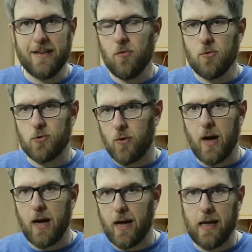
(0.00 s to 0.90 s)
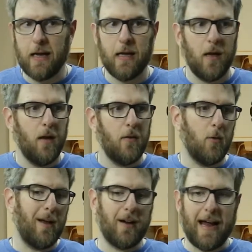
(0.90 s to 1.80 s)
it'll dry no
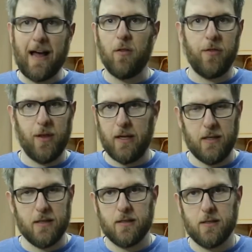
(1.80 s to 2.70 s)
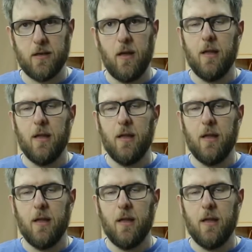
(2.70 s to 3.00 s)
matter how thick it is.